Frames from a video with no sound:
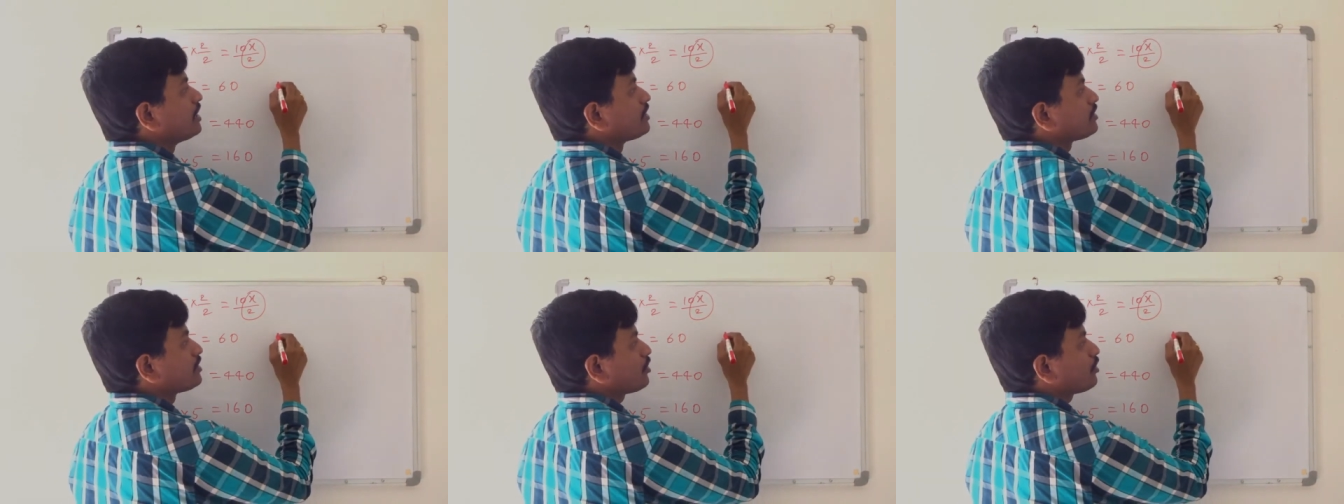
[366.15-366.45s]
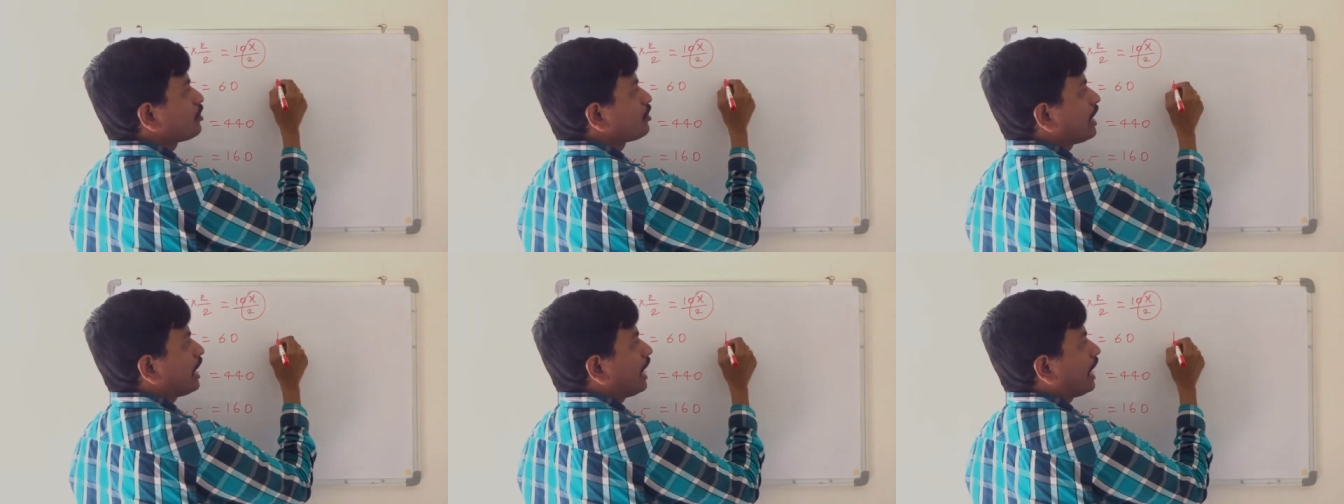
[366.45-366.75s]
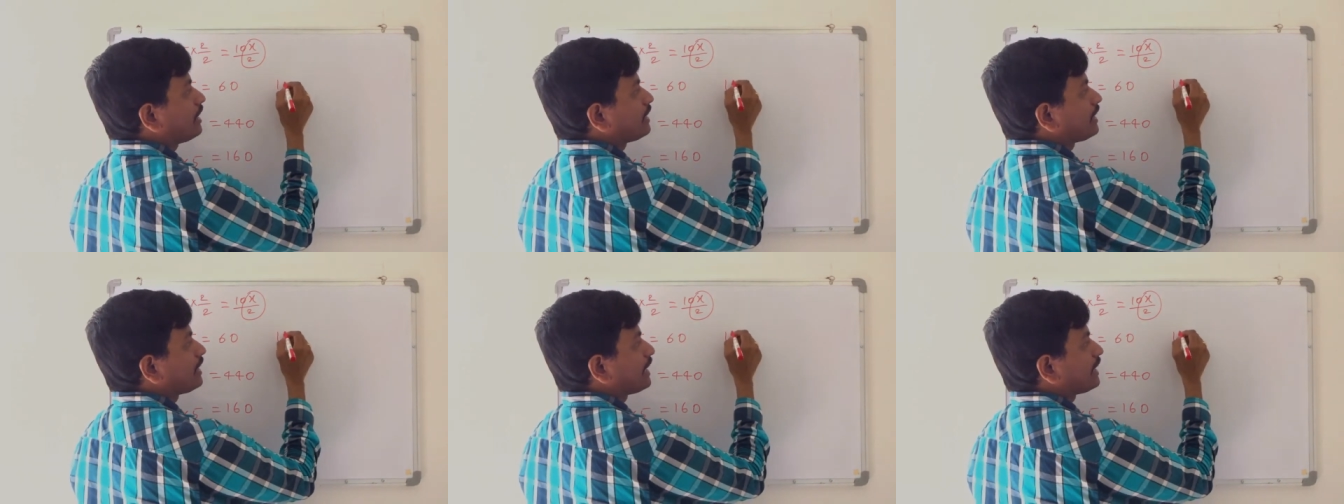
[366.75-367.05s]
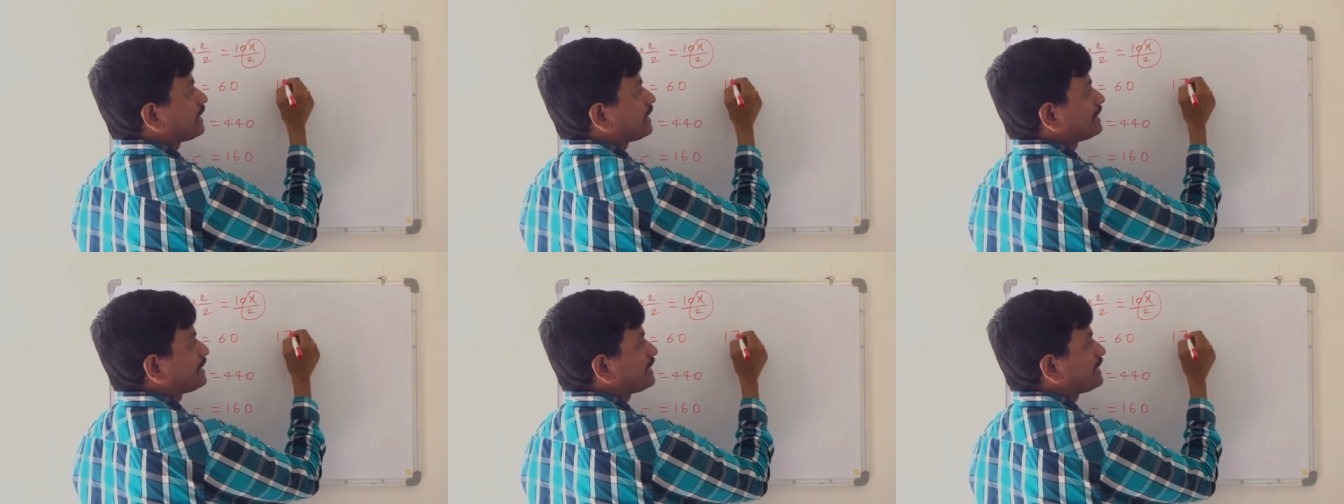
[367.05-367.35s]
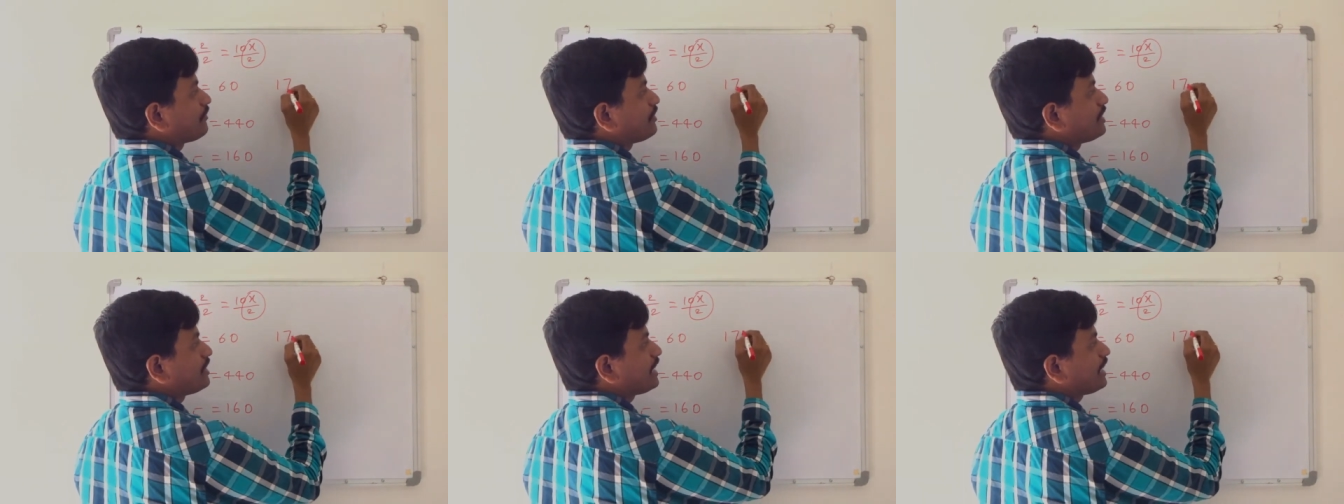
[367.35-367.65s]
So I'll take
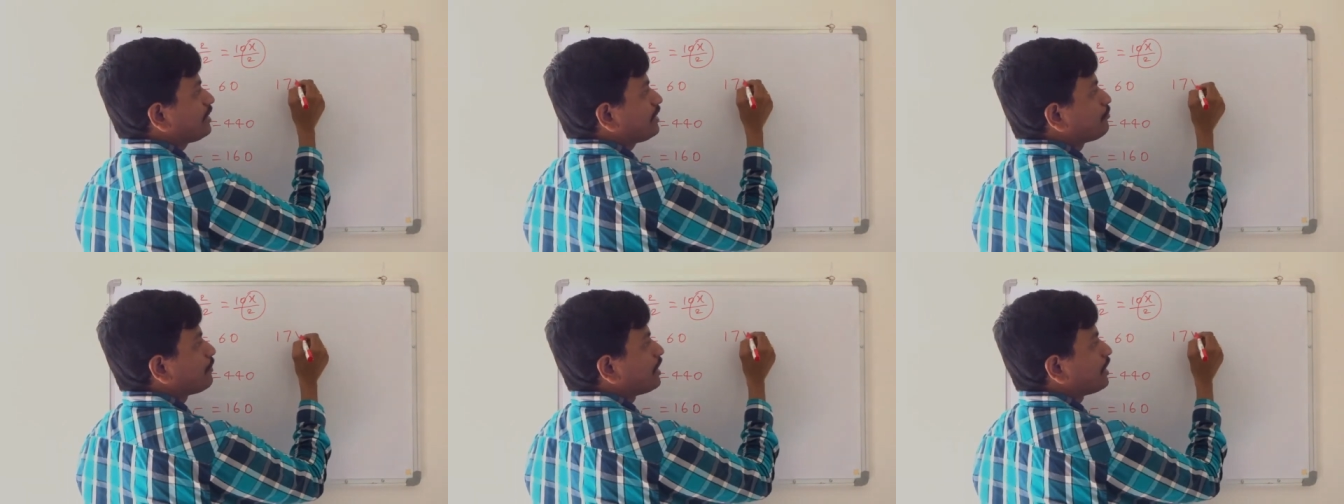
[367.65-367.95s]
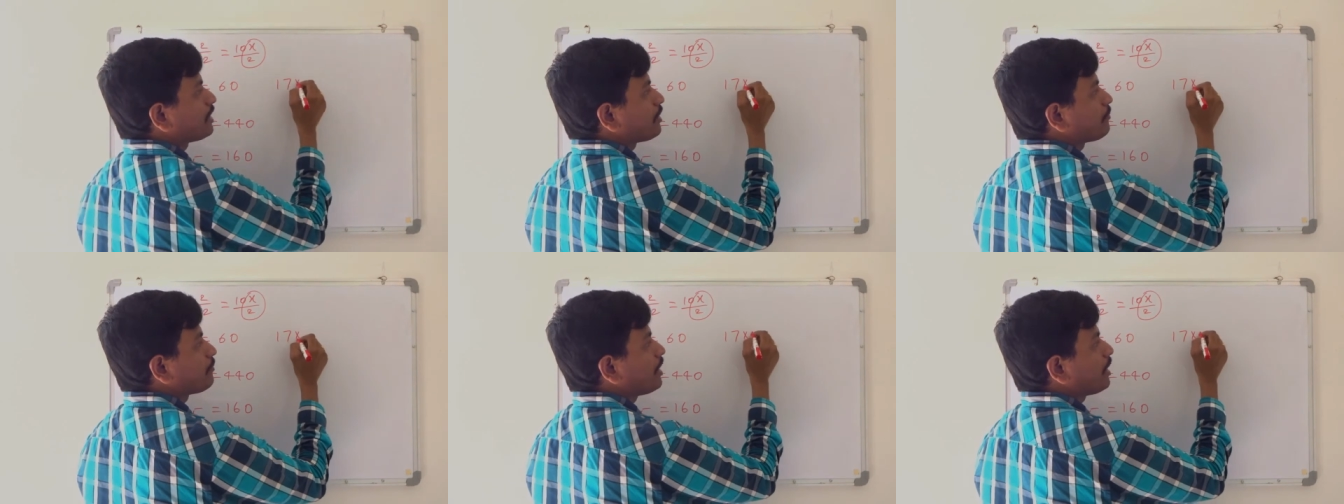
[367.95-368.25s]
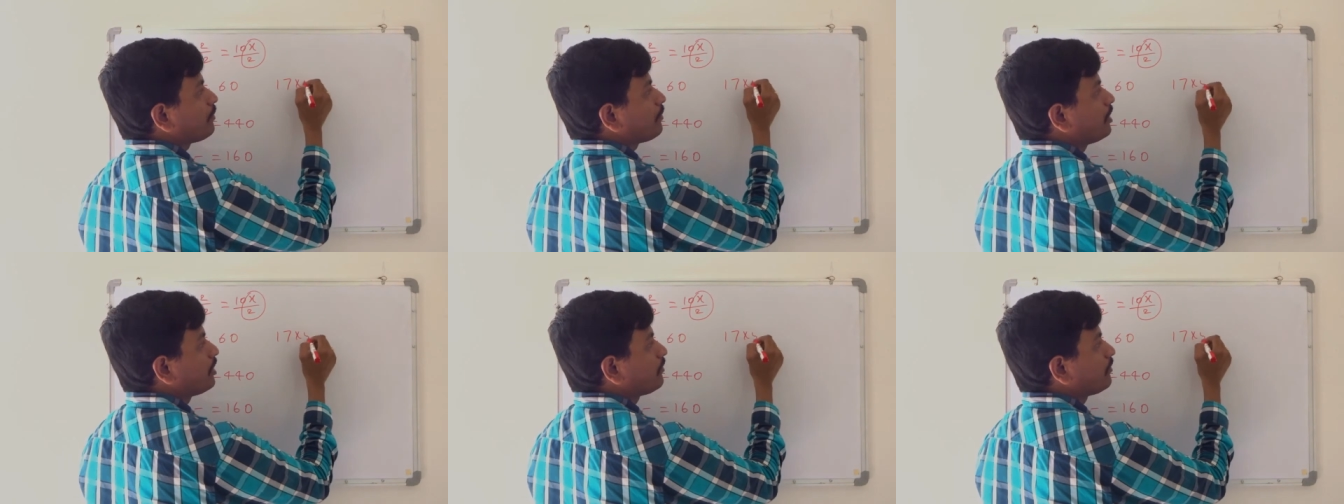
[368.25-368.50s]
17 multiplied